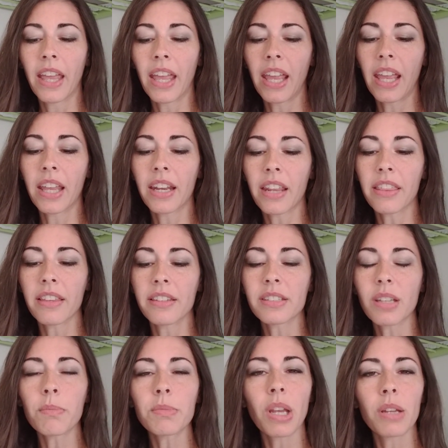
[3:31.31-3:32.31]
And I think
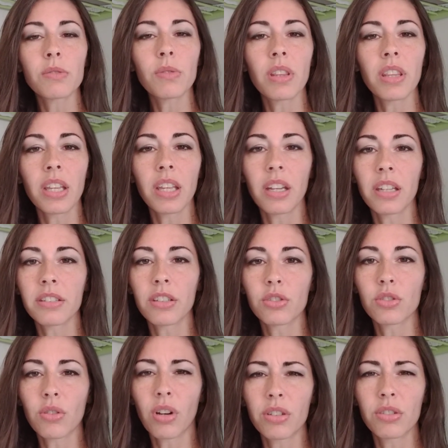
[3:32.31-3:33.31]
sometimes we think it is a
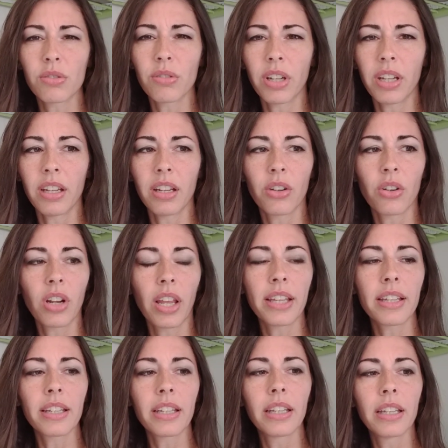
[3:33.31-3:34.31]
drudgery or like,